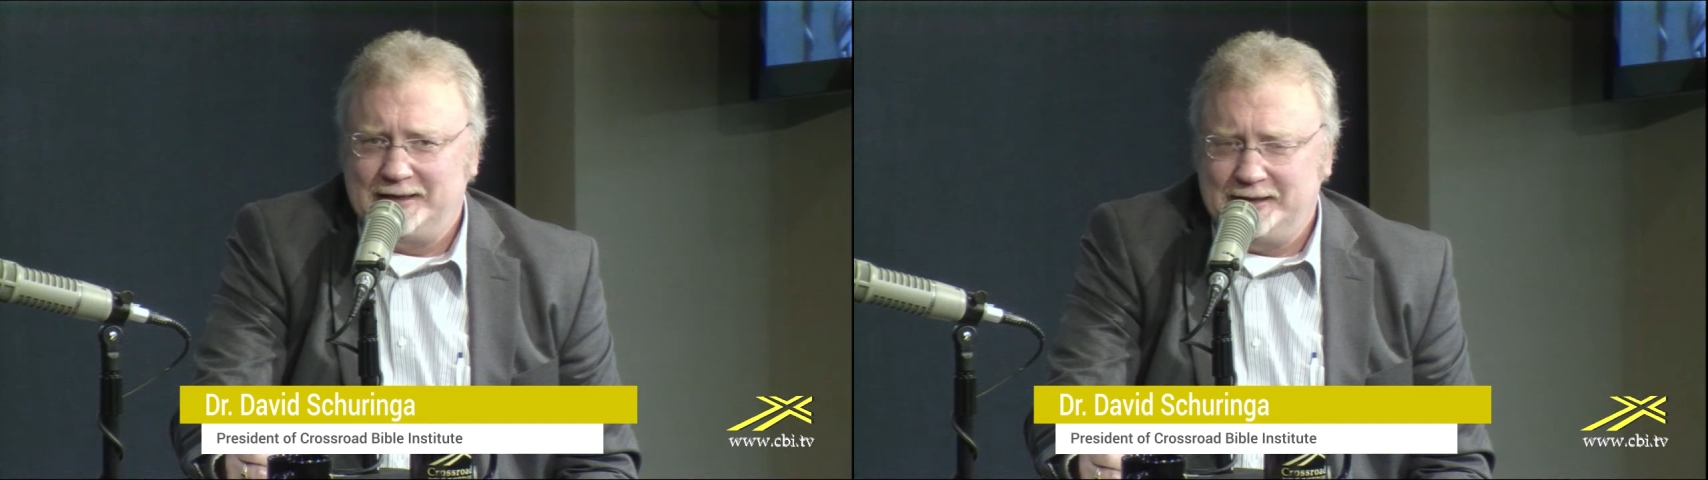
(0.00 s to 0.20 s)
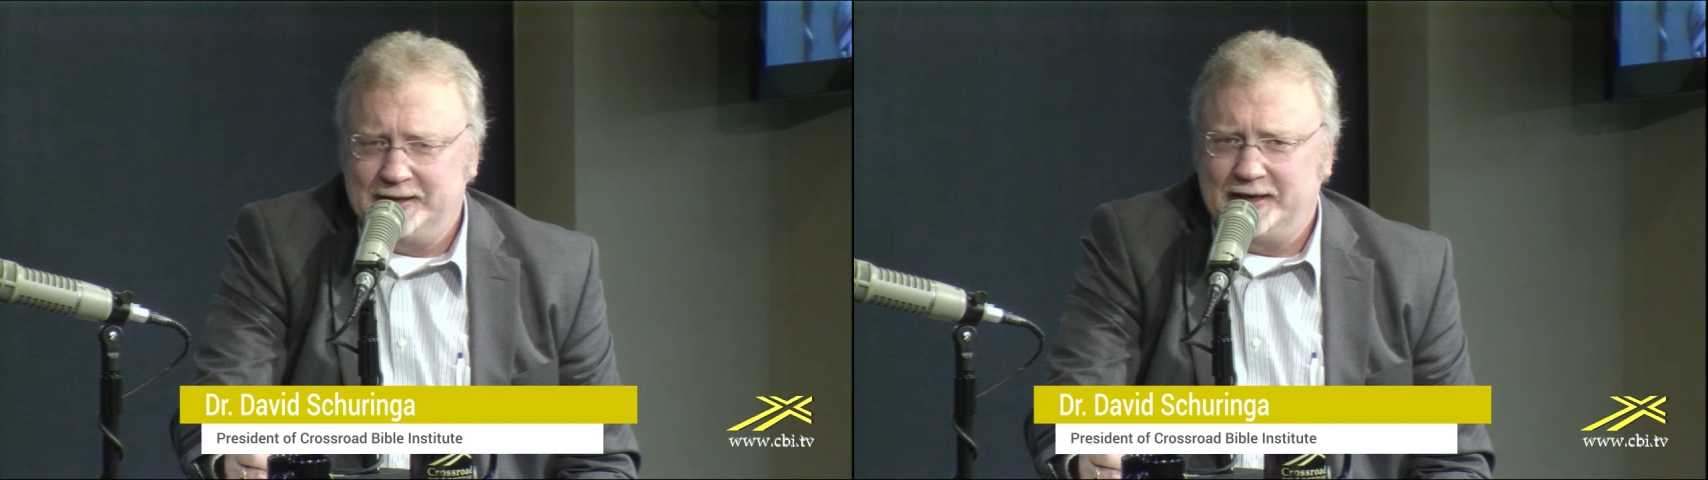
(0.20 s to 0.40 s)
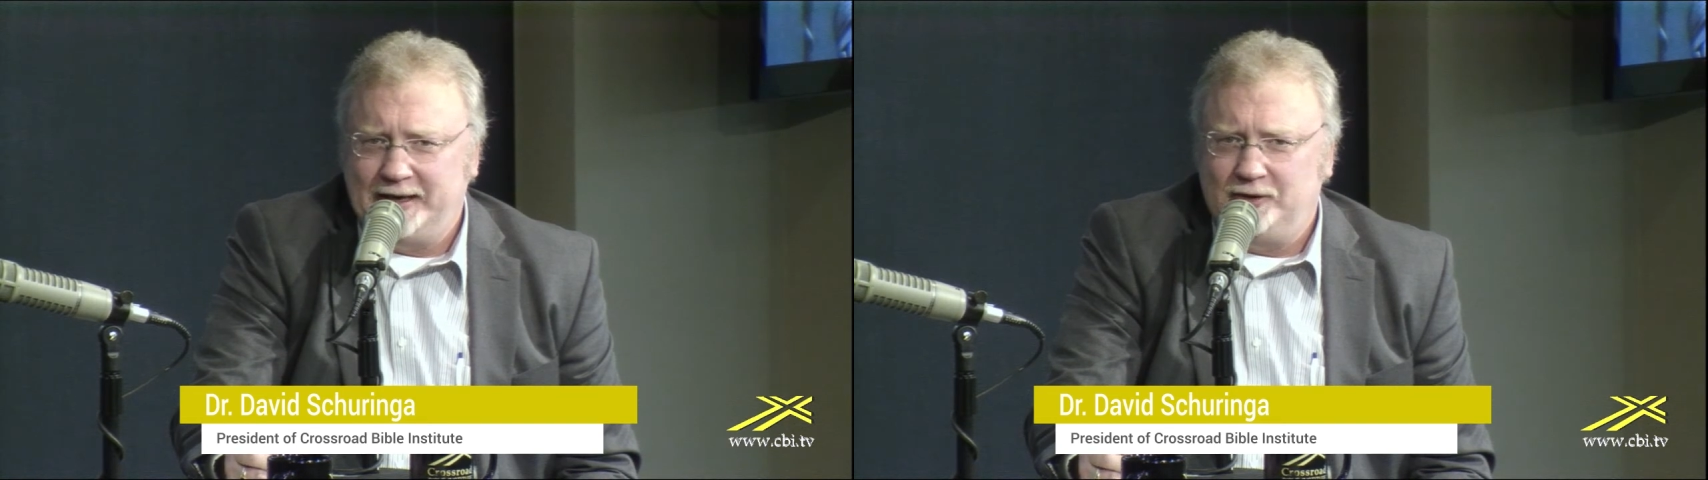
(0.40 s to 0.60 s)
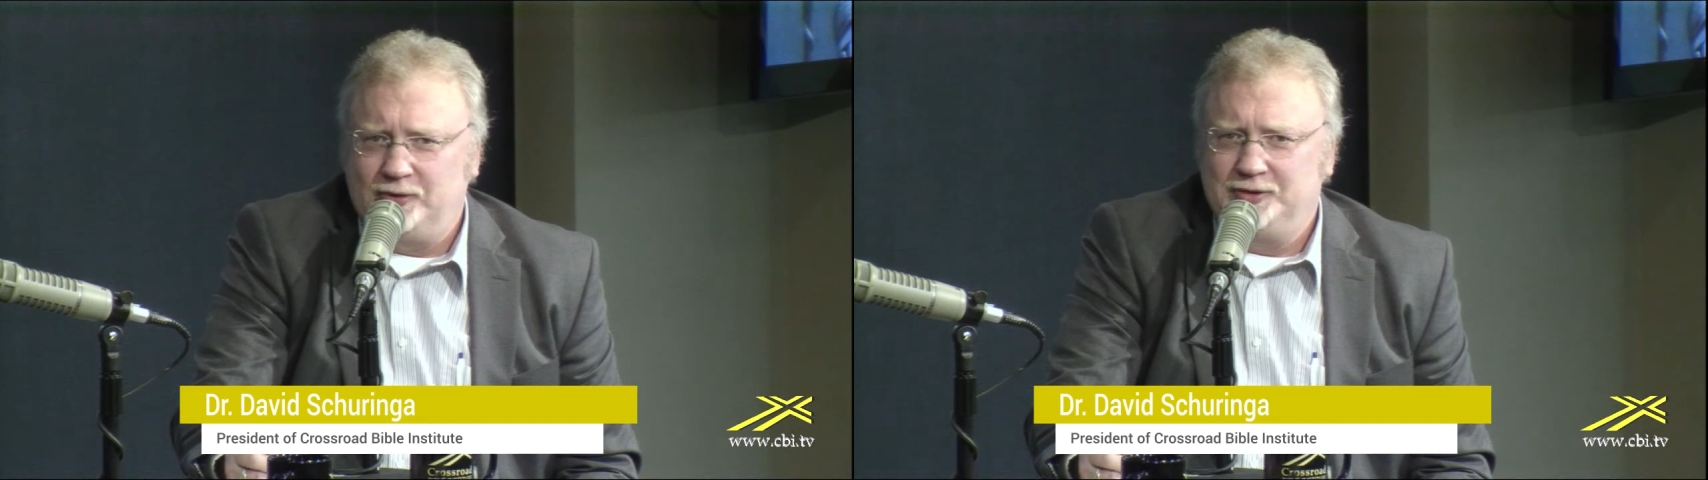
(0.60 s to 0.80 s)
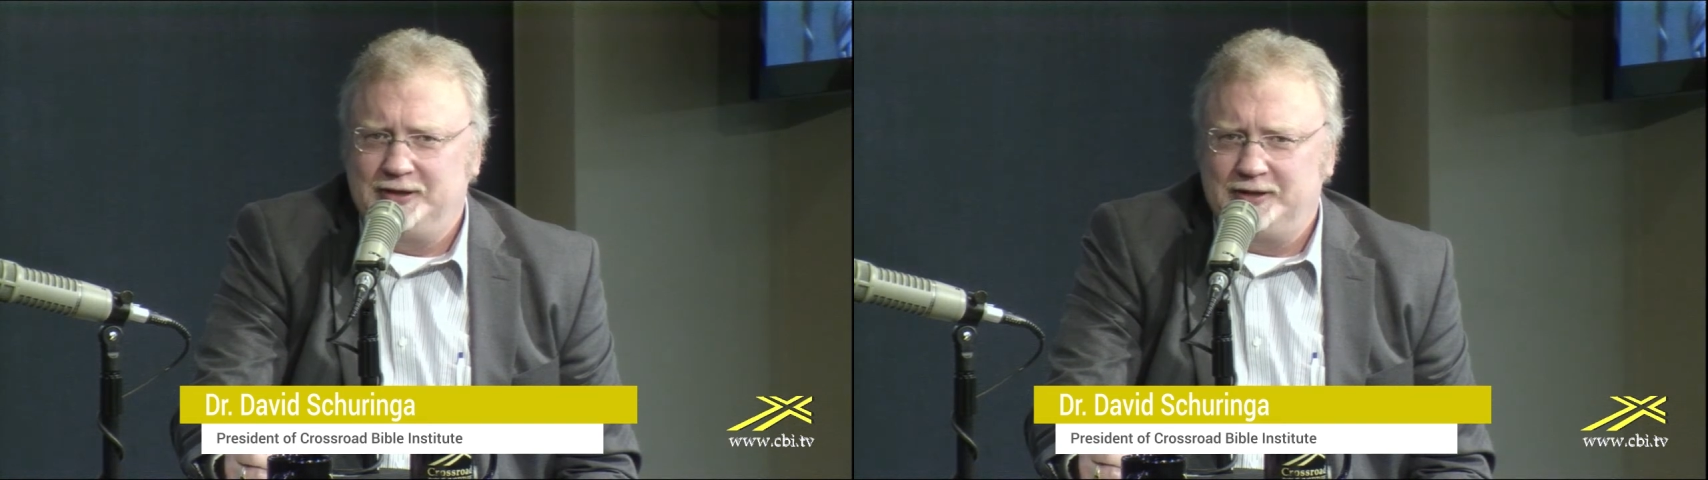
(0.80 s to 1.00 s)
in
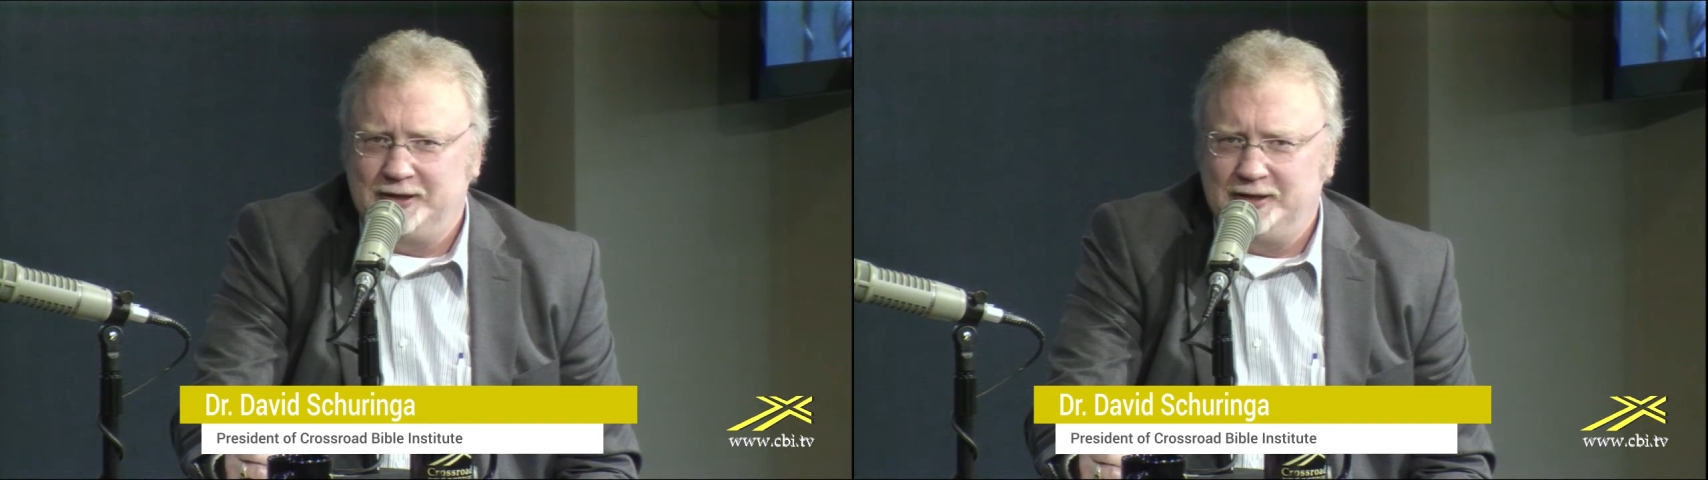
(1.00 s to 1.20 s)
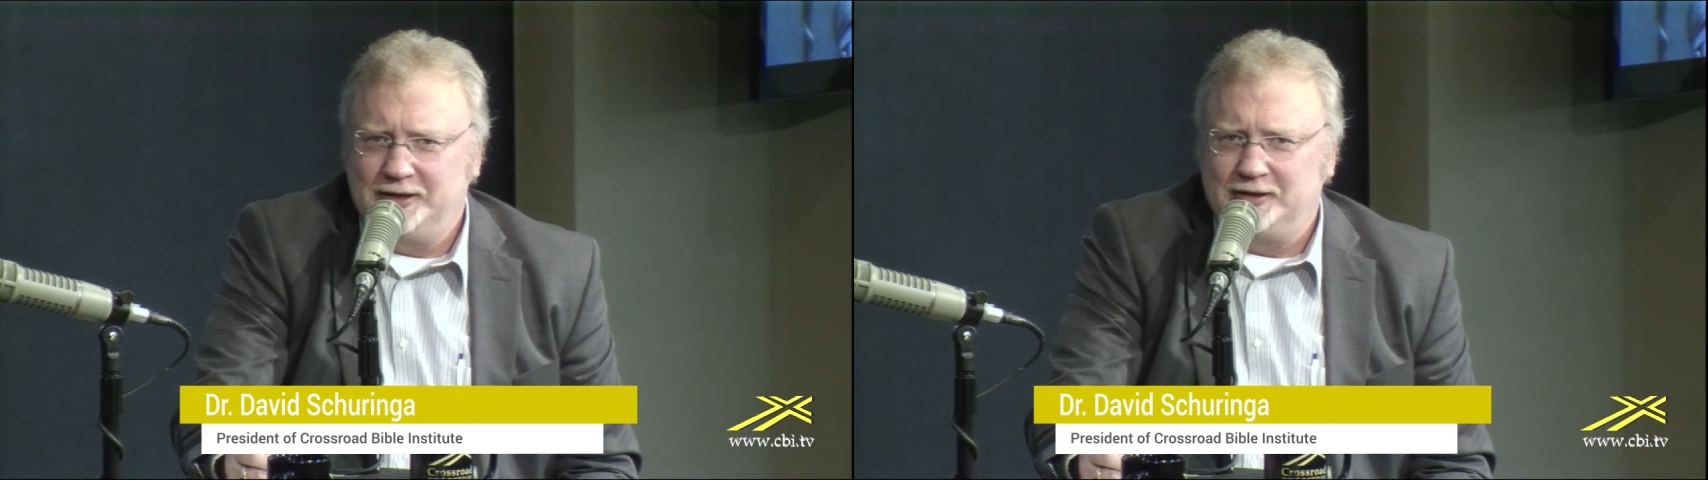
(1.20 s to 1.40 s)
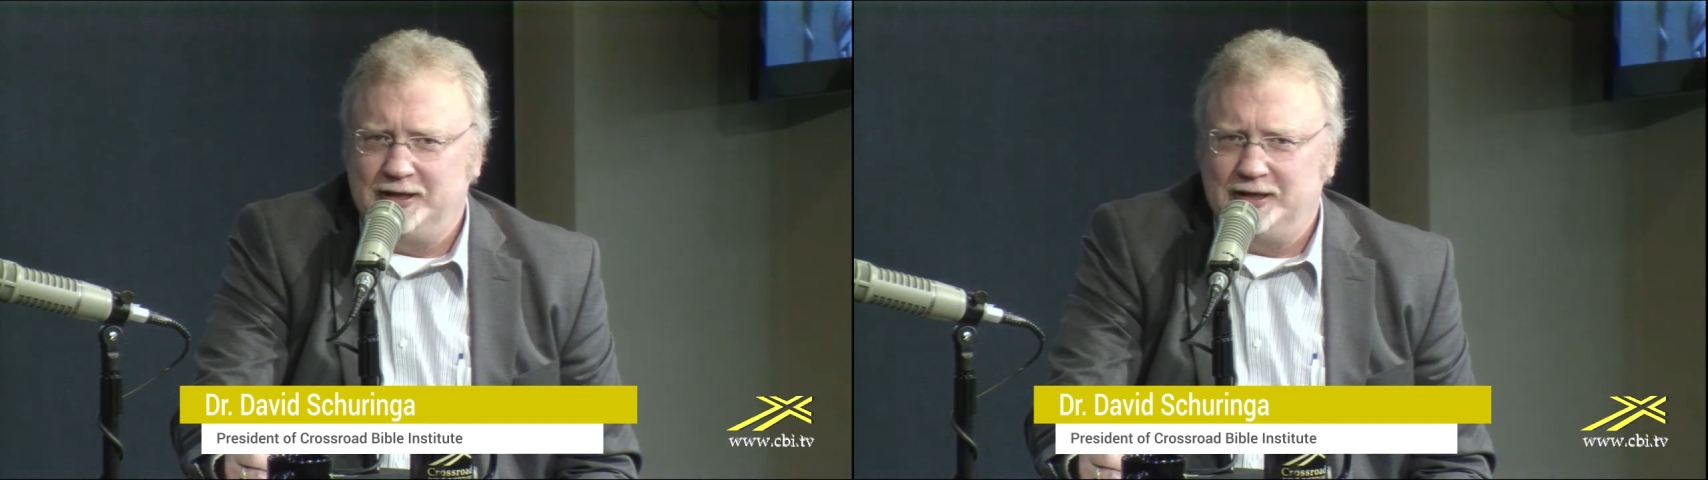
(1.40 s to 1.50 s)
Ionia here